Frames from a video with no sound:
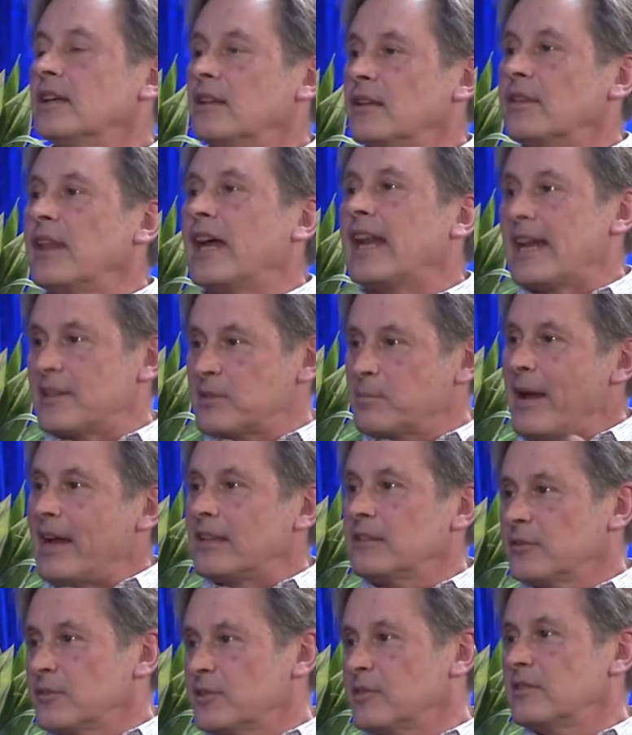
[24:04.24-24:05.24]
that has
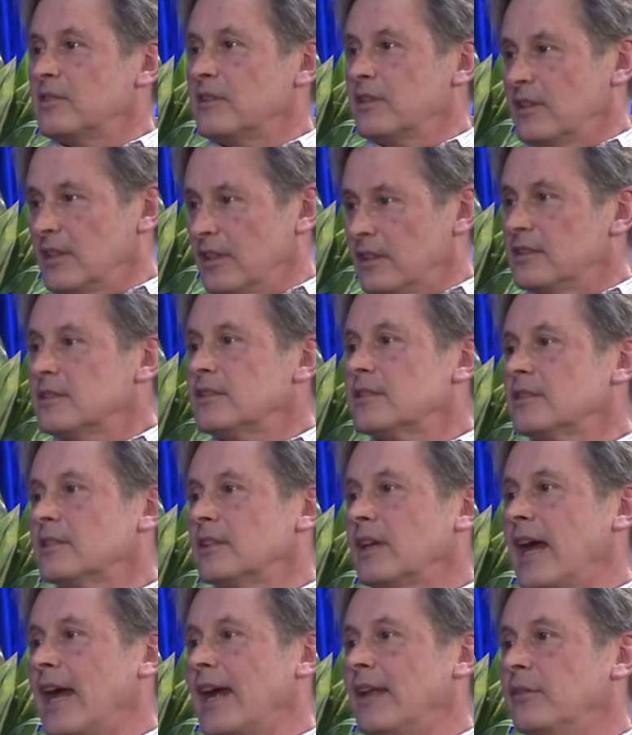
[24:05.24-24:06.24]
balance in it,
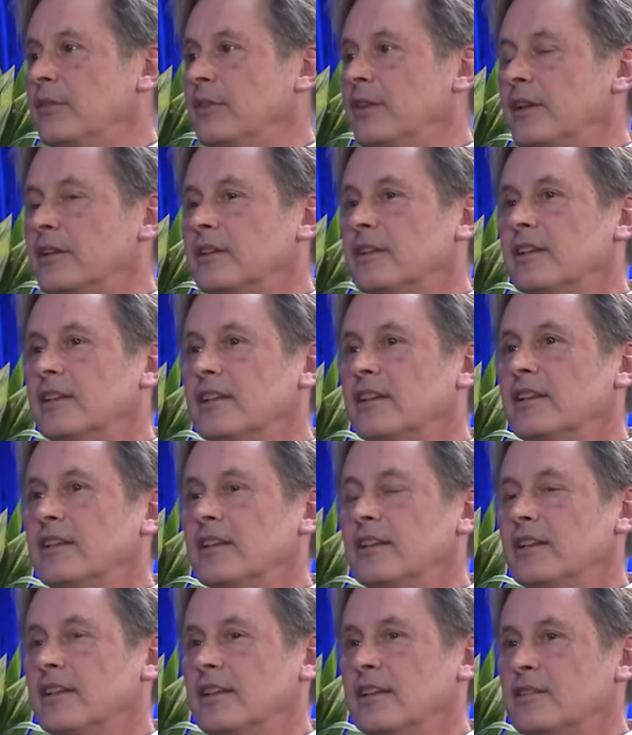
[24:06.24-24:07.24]
and that
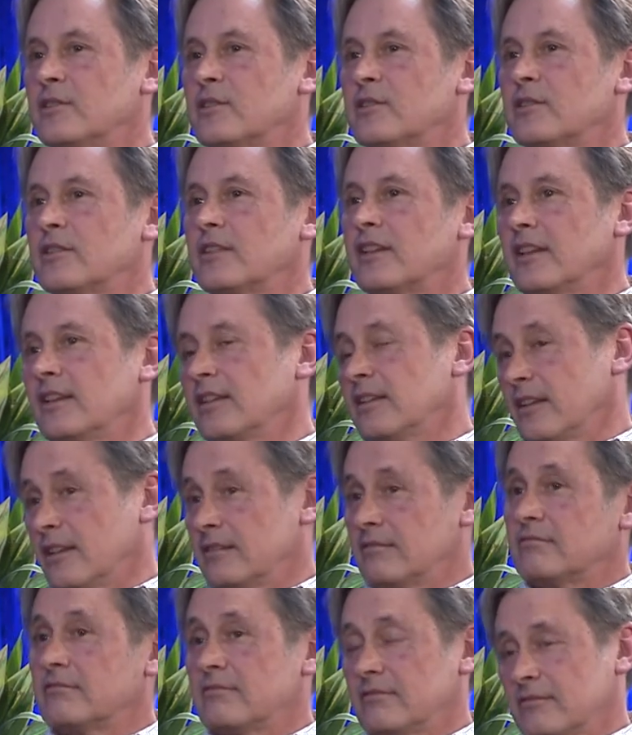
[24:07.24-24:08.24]
it's the
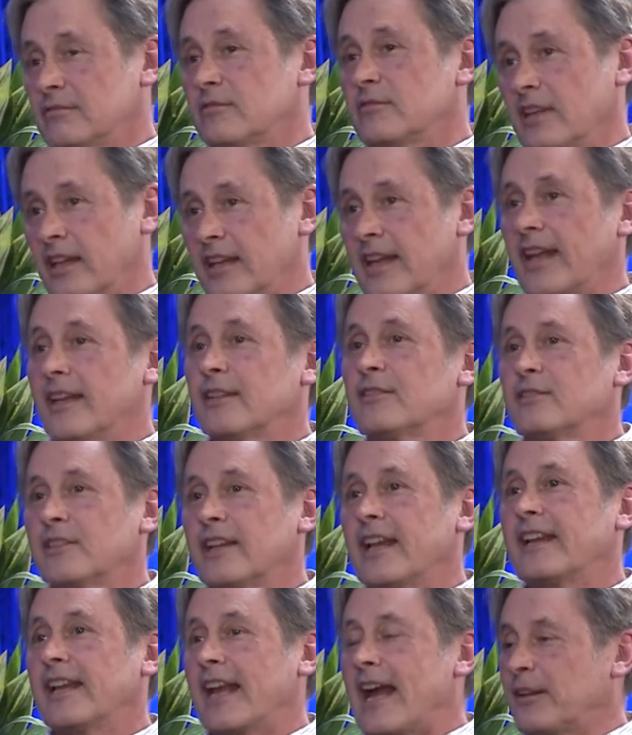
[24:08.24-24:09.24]
and again
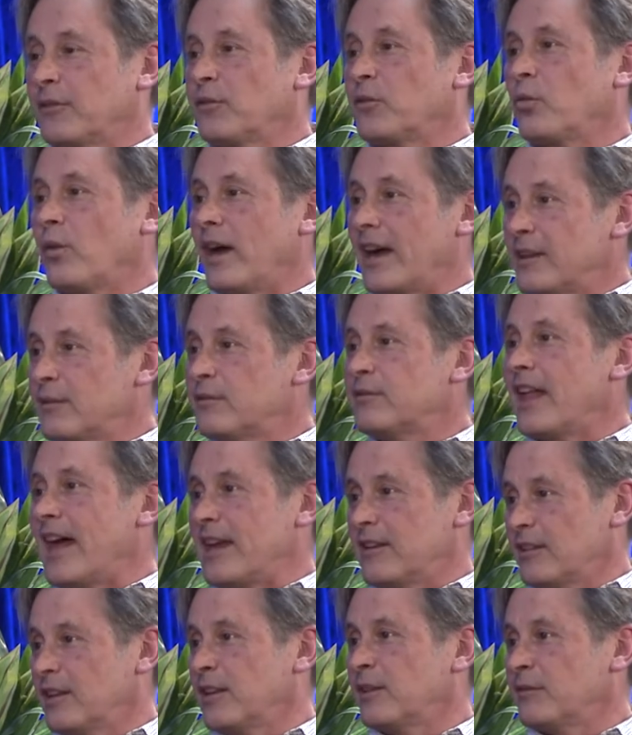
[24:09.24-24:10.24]
getting out of the way of
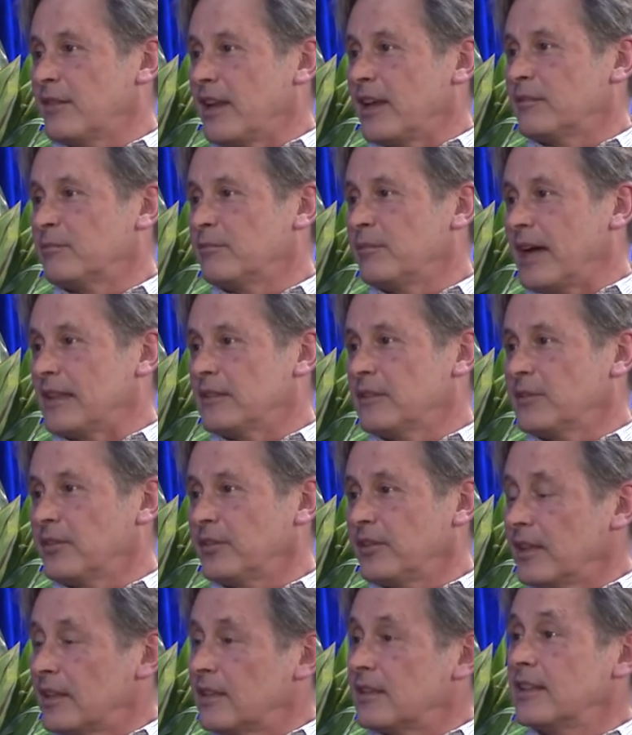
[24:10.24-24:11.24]
that of that balance.
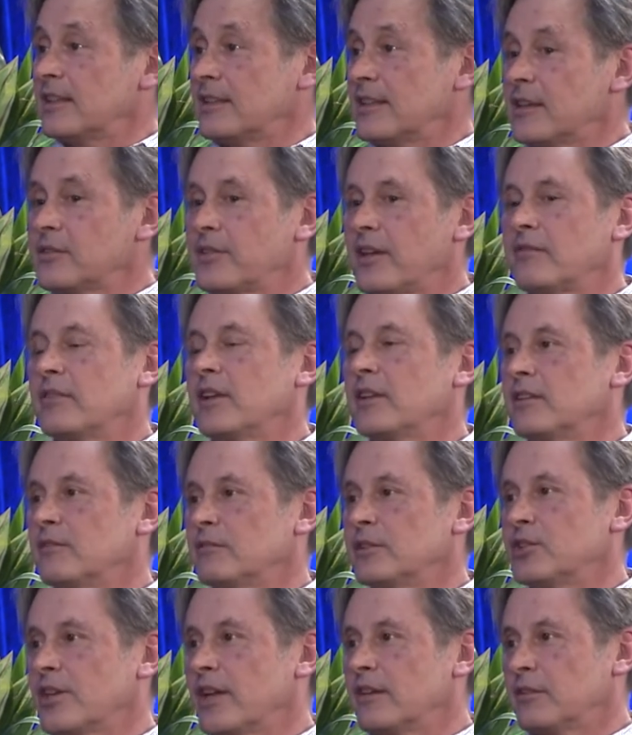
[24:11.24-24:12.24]
It, it does have that
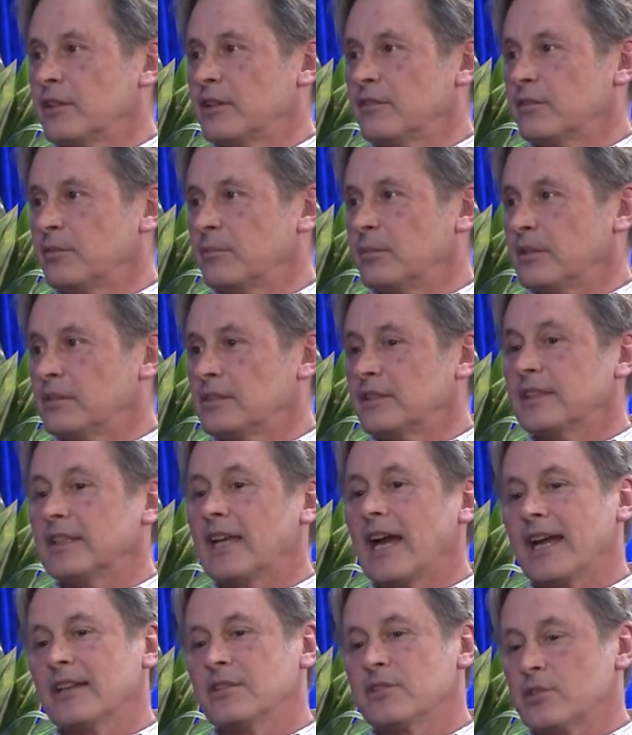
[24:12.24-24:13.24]
regenerative ability
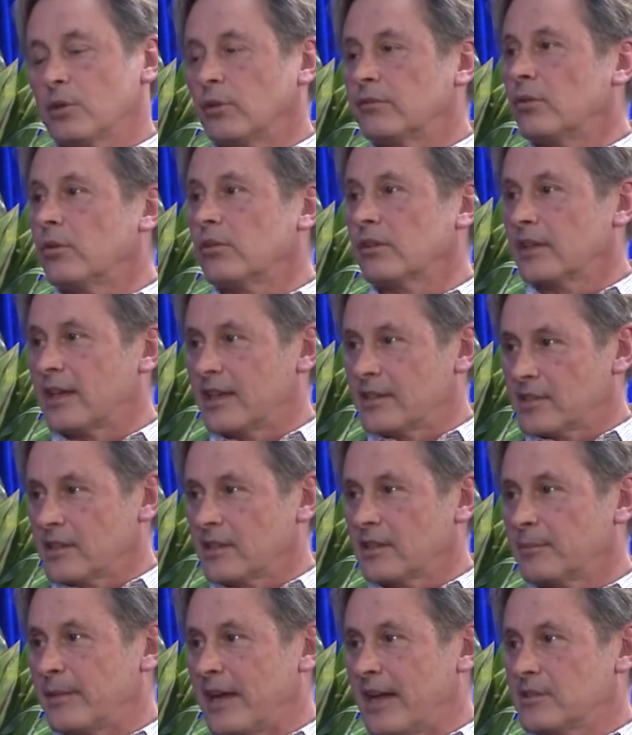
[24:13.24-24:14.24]
and
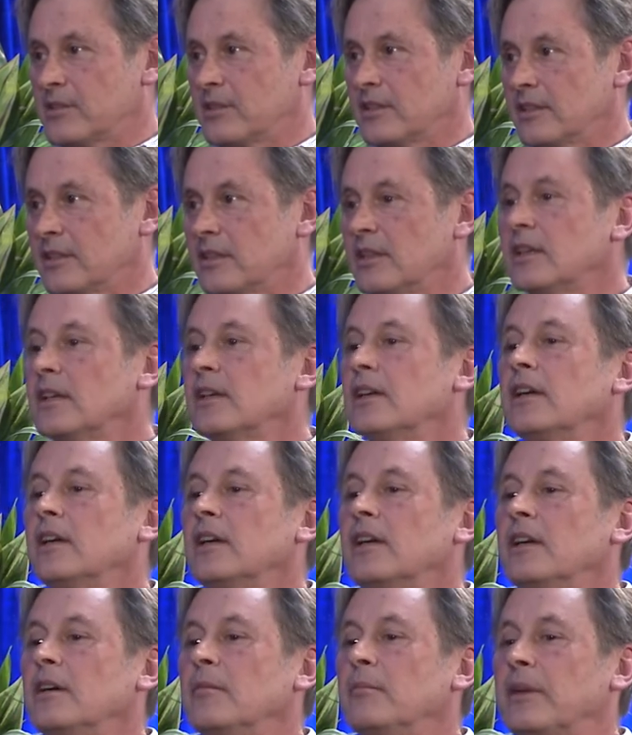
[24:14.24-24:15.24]
self-organizing capacity, mm.
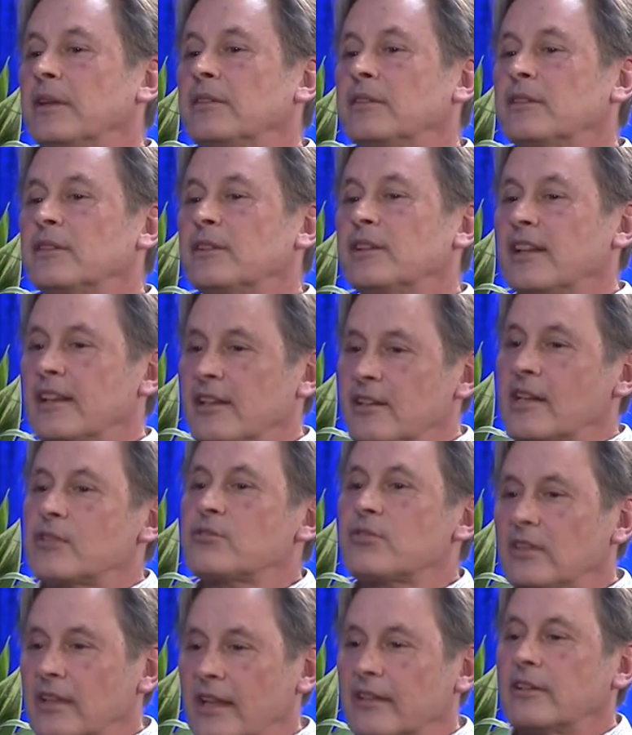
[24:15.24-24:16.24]
but.
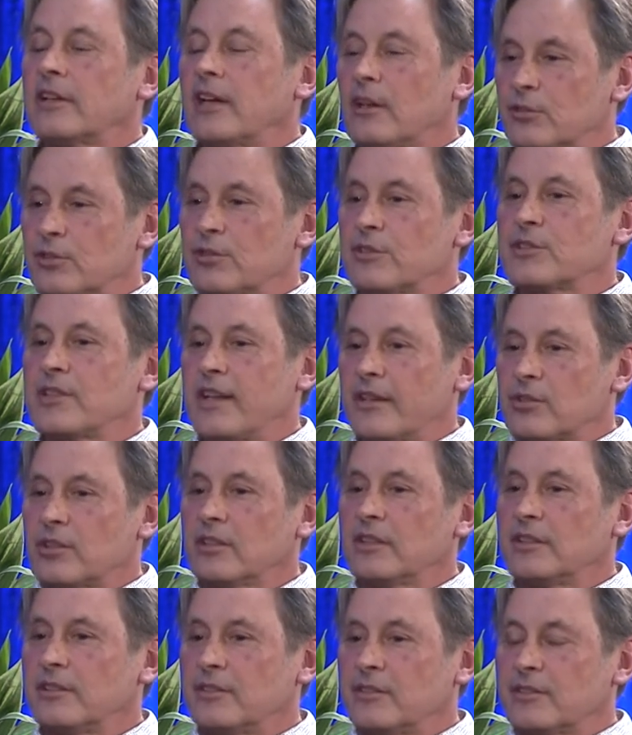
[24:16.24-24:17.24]
Industrial agriculture
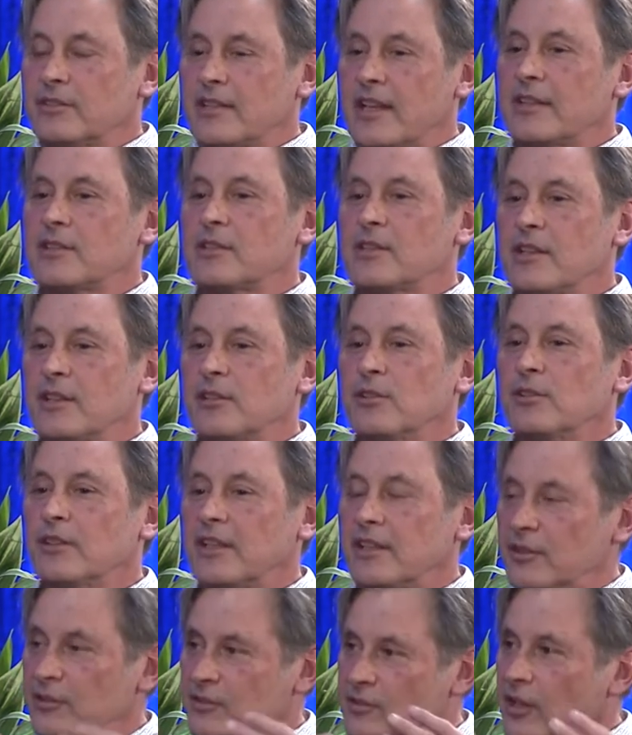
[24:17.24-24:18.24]
essentially says that you
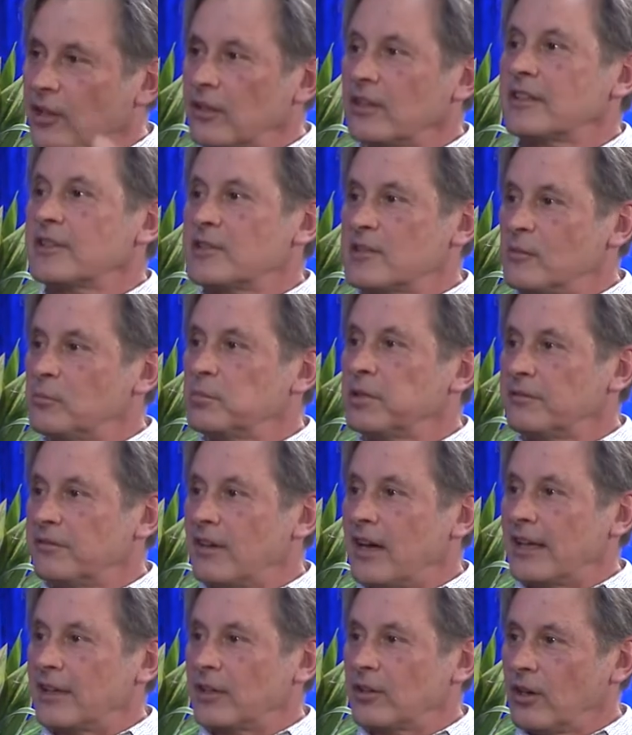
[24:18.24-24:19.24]
need a totally
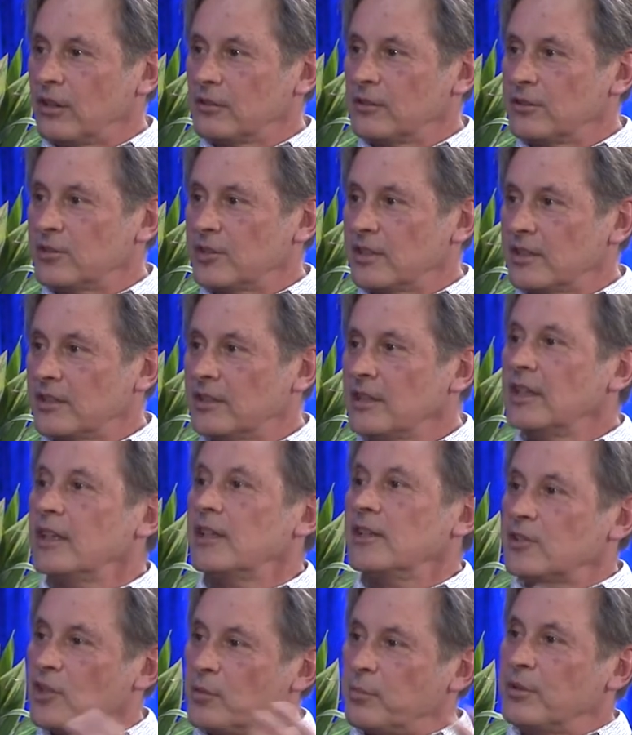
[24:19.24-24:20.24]
simplified ecology
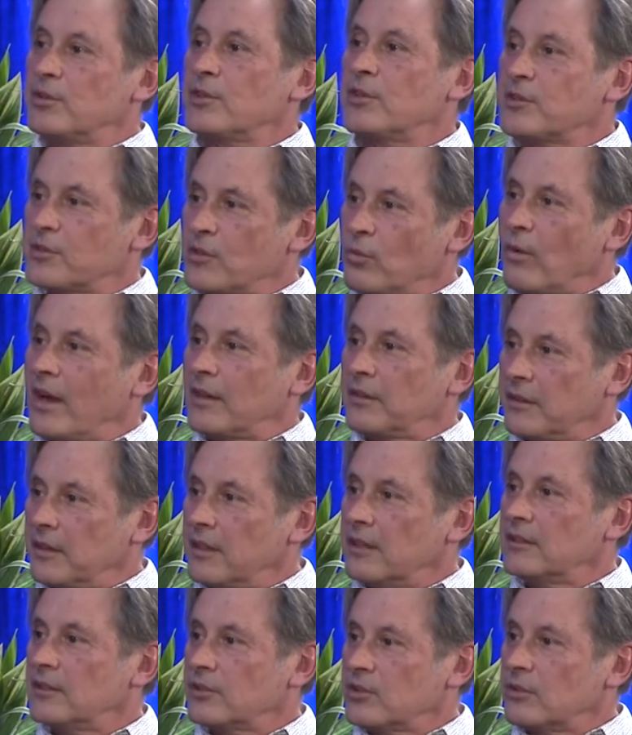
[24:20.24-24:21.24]
to produce the one
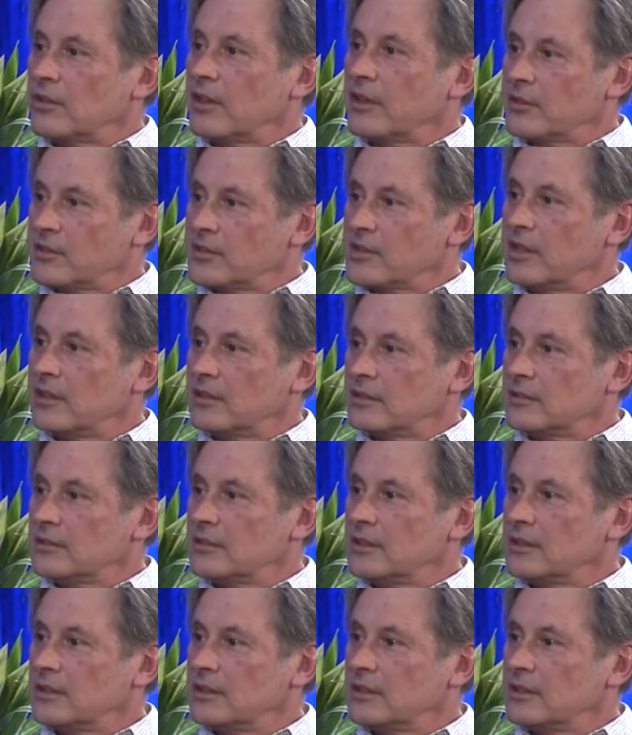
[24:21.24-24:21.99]
thing that you're going to sell.